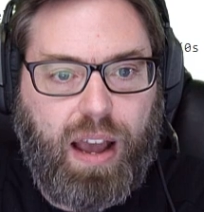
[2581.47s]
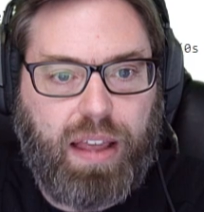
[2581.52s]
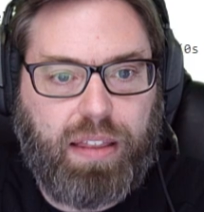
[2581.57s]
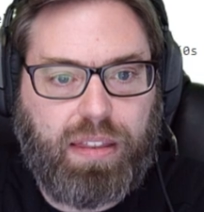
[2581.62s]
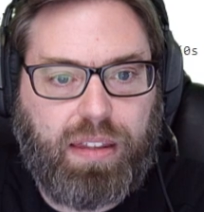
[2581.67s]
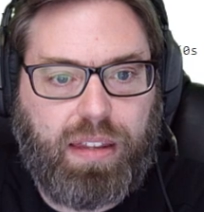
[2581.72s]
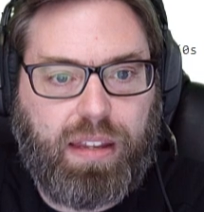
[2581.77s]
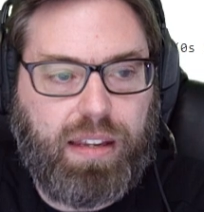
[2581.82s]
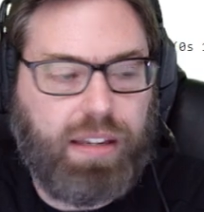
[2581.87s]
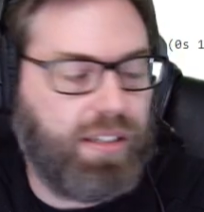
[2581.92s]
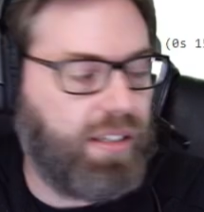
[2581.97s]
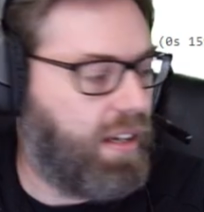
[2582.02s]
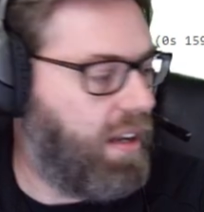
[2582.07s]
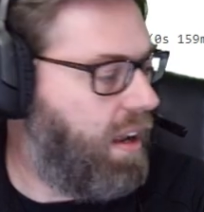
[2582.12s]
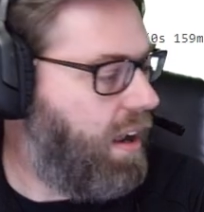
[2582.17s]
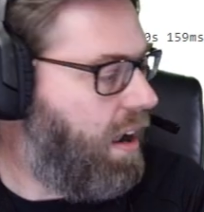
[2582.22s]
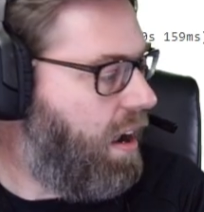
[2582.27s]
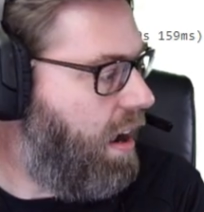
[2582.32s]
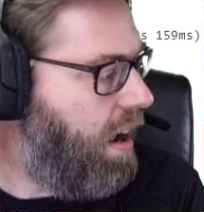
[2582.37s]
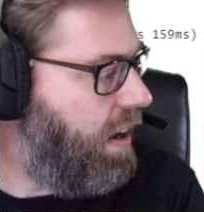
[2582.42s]
got this
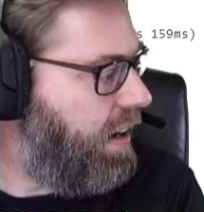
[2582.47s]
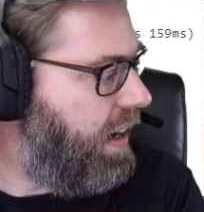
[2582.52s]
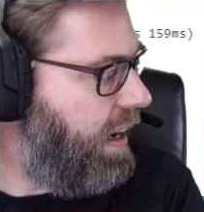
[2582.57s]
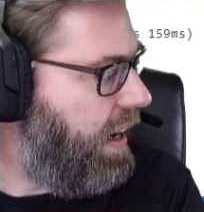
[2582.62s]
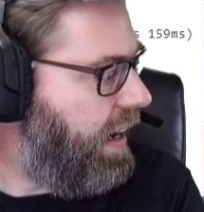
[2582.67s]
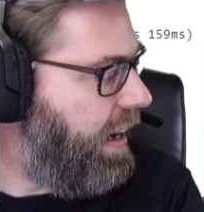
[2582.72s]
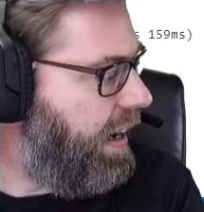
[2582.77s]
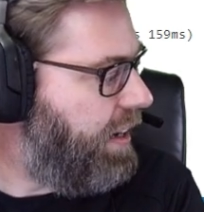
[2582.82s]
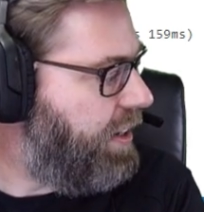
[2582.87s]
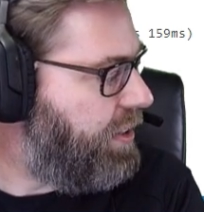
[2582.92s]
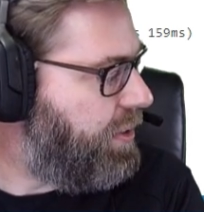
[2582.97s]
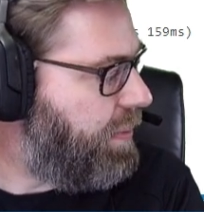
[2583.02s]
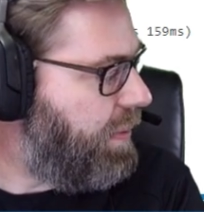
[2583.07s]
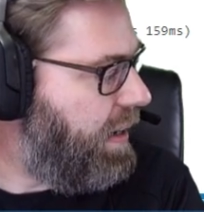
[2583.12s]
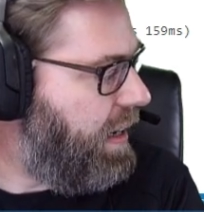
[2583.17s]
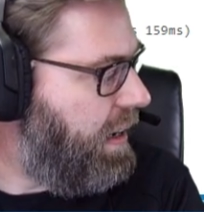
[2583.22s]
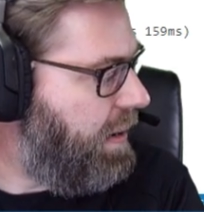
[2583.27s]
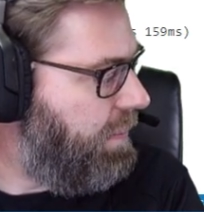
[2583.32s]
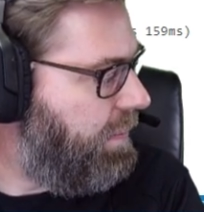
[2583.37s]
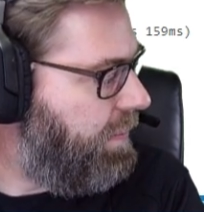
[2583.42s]
HANA
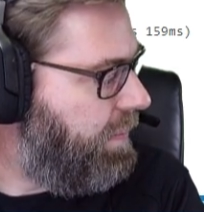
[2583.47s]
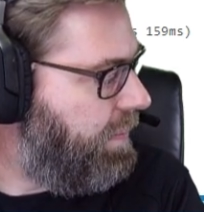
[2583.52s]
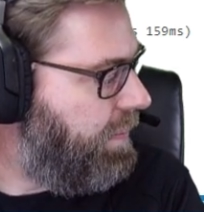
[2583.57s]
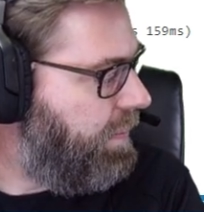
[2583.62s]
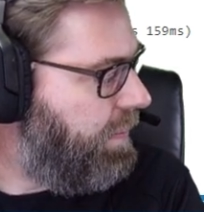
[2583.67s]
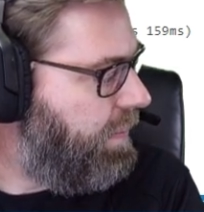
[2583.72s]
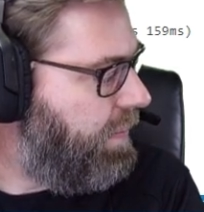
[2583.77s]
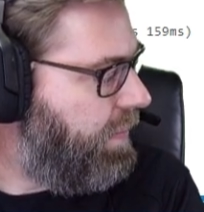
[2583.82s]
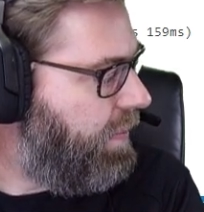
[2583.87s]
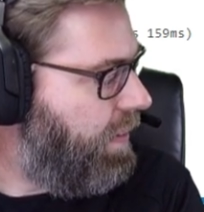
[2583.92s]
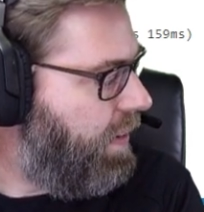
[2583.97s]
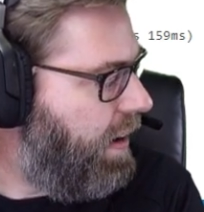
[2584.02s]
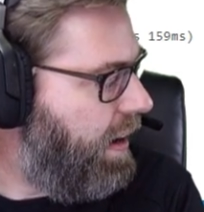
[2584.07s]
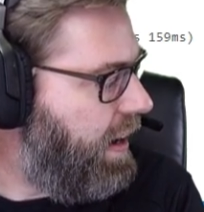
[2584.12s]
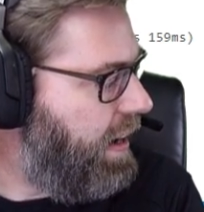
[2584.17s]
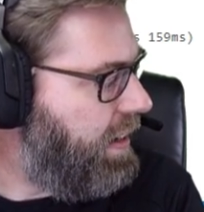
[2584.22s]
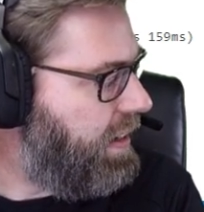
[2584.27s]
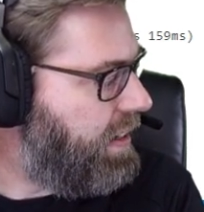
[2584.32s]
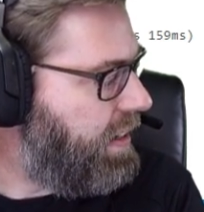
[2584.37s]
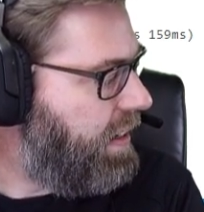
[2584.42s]
entry,
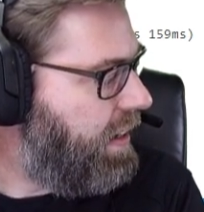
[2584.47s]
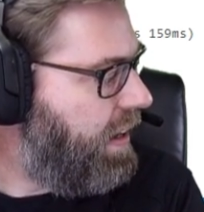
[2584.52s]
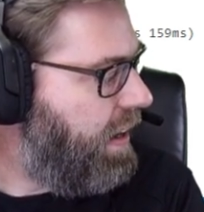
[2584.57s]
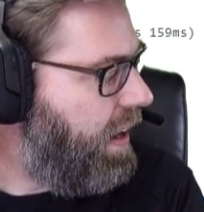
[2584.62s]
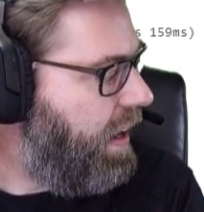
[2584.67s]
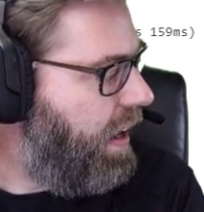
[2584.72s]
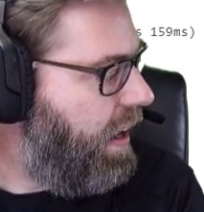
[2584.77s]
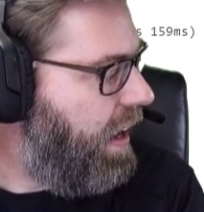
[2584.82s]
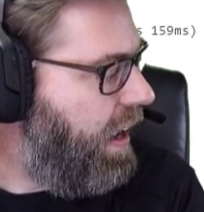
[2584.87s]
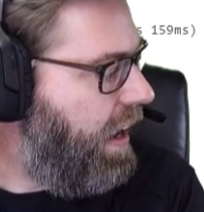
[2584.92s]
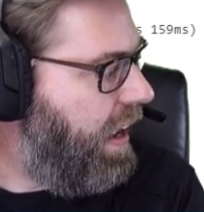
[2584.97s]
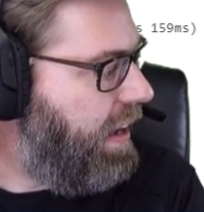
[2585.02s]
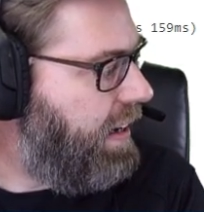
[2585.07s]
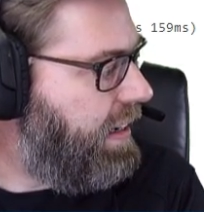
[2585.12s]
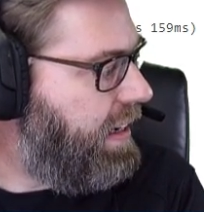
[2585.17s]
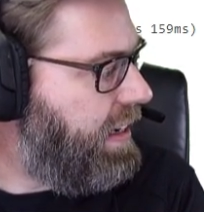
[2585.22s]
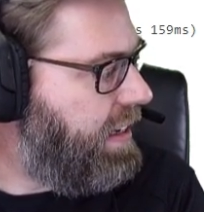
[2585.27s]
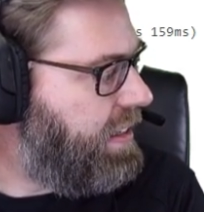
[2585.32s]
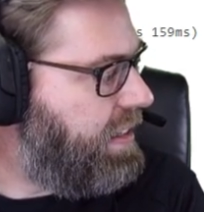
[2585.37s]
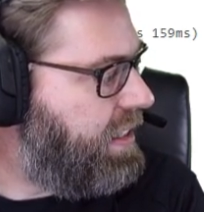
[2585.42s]
right?
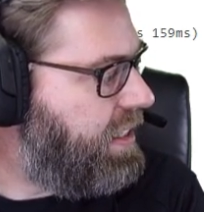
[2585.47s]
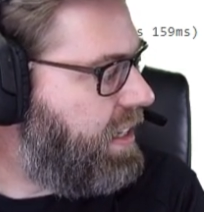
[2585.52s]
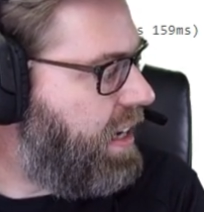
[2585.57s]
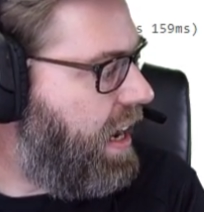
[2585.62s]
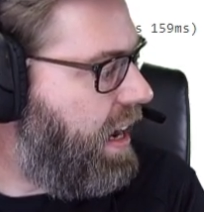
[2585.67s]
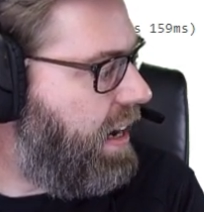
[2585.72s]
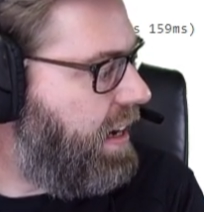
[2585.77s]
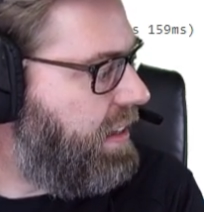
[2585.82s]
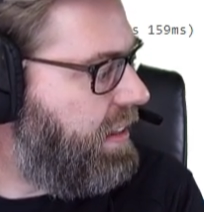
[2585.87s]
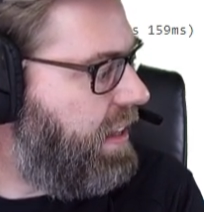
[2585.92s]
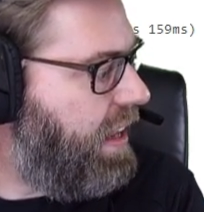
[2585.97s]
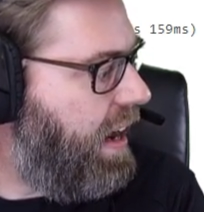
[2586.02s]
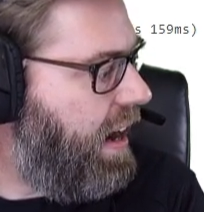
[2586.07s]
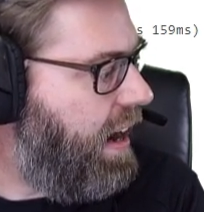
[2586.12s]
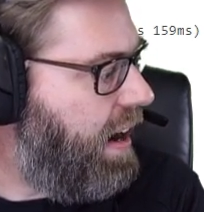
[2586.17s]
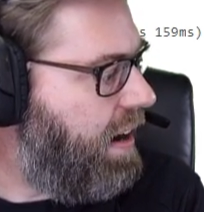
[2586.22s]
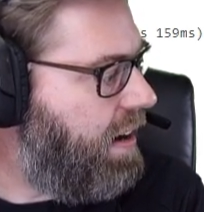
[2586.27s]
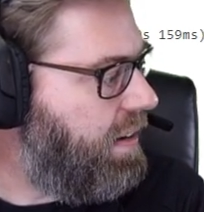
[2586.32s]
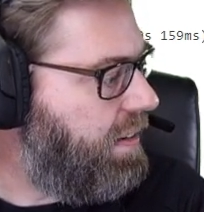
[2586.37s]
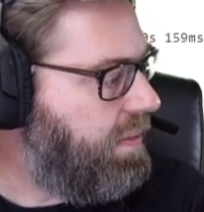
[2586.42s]
And inside
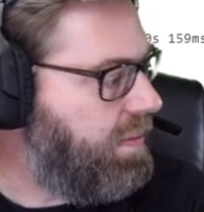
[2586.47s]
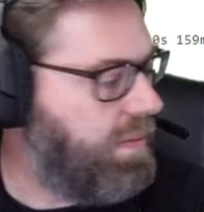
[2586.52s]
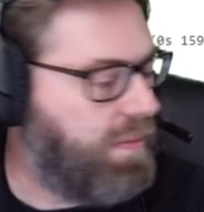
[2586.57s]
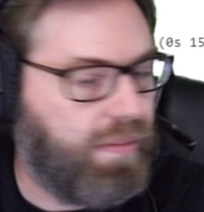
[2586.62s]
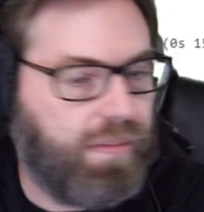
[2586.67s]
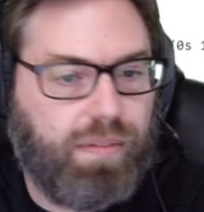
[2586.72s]
there,